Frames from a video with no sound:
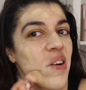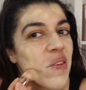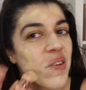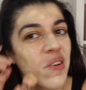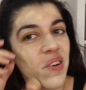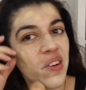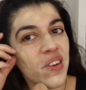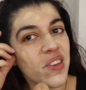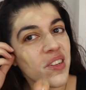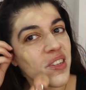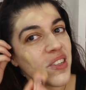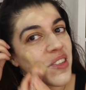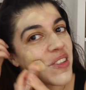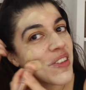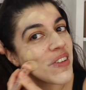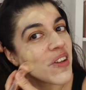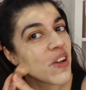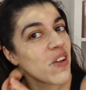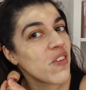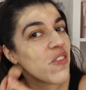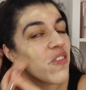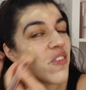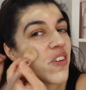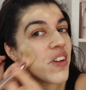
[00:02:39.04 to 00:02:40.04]
Oh, this is
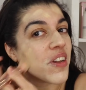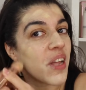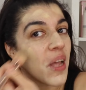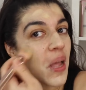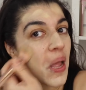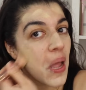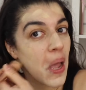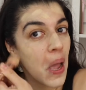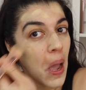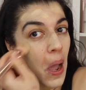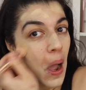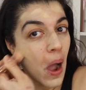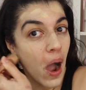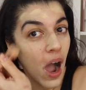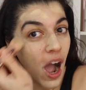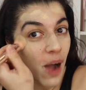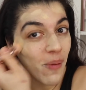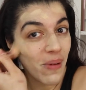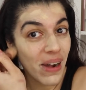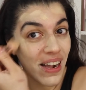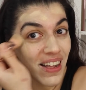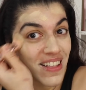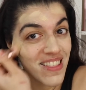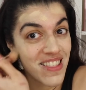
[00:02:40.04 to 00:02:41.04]
so funny. I'm
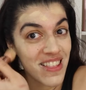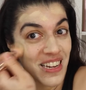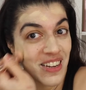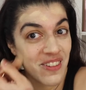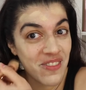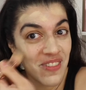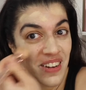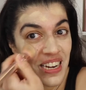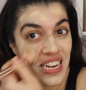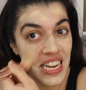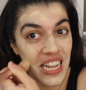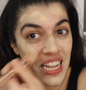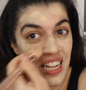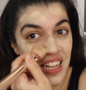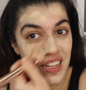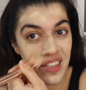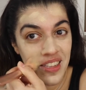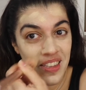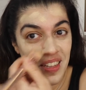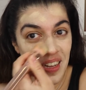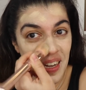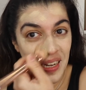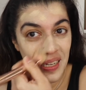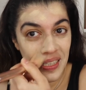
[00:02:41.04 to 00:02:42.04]
actually really
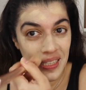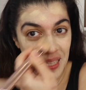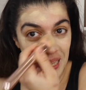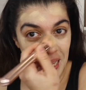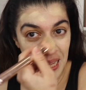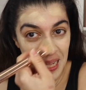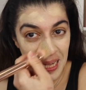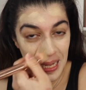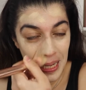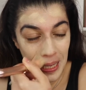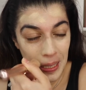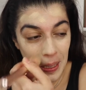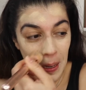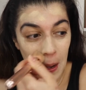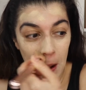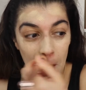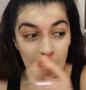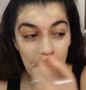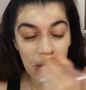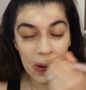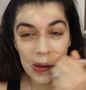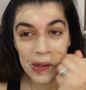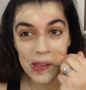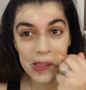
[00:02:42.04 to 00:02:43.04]
excited and can't
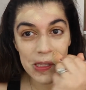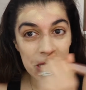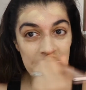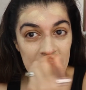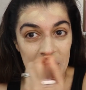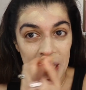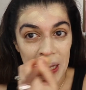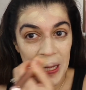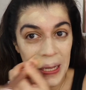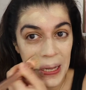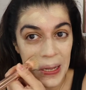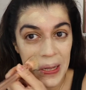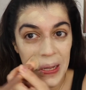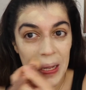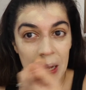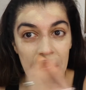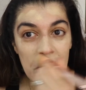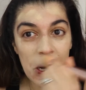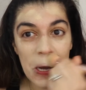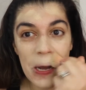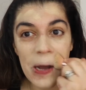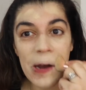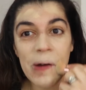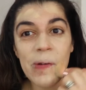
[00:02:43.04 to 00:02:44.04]
wait to see
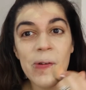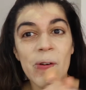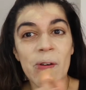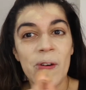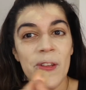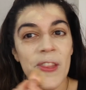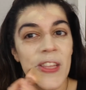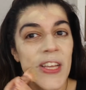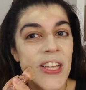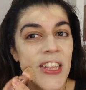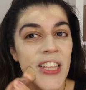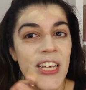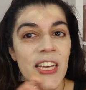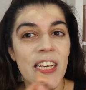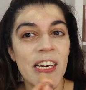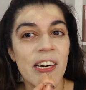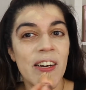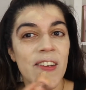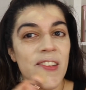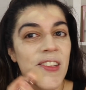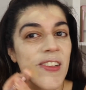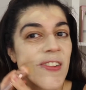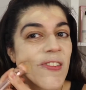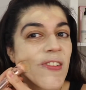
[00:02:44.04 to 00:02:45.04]
how all the other
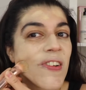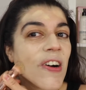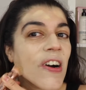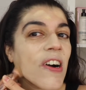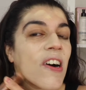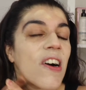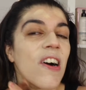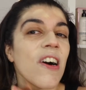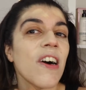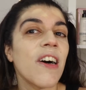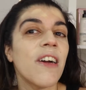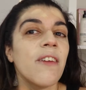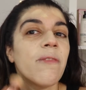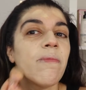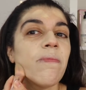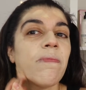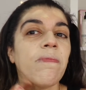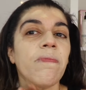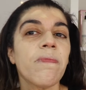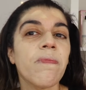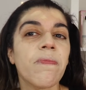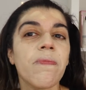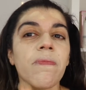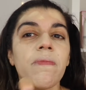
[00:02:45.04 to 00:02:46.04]
girls have got on
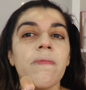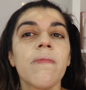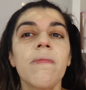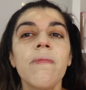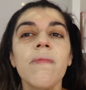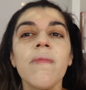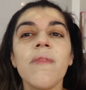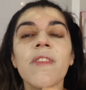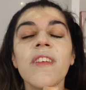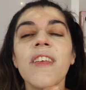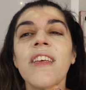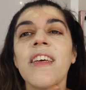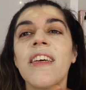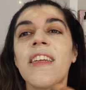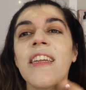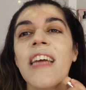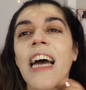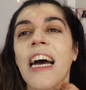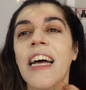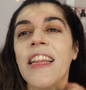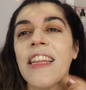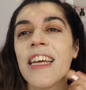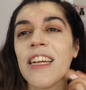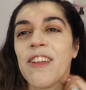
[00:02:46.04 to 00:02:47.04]
and
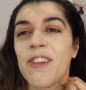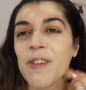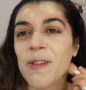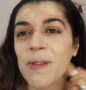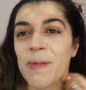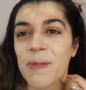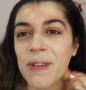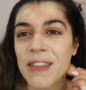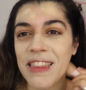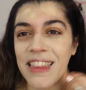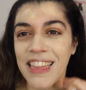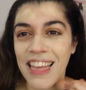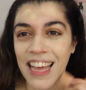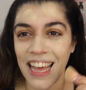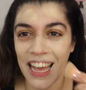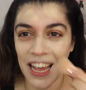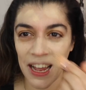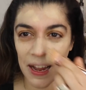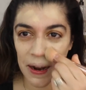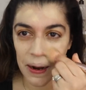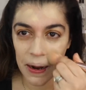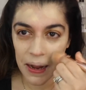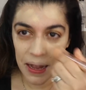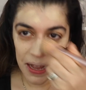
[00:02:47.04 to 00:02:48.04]
how they're doing with
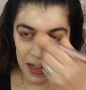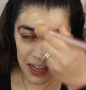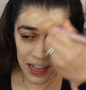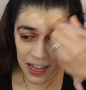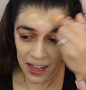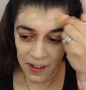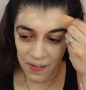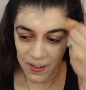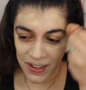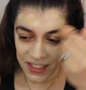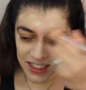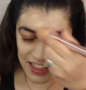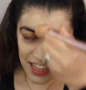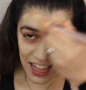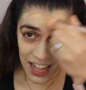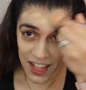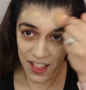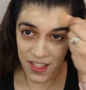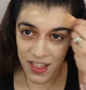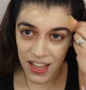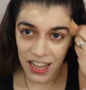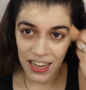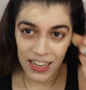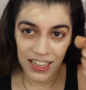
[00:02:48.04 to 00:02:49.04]
their
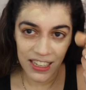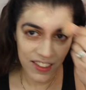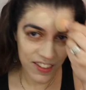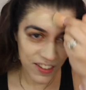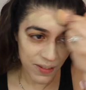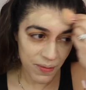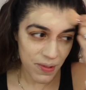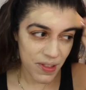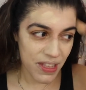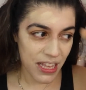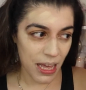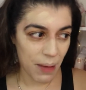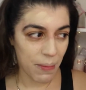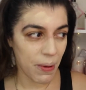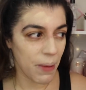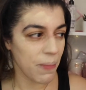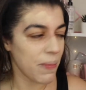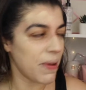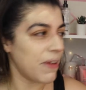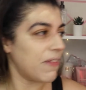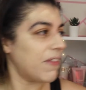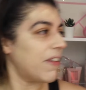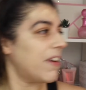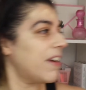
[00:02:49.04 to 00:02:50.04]
challenge. I'll just get my
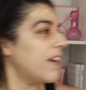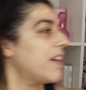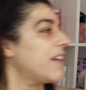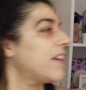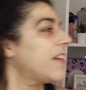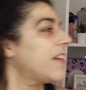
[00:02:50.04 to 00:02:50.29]
mirror.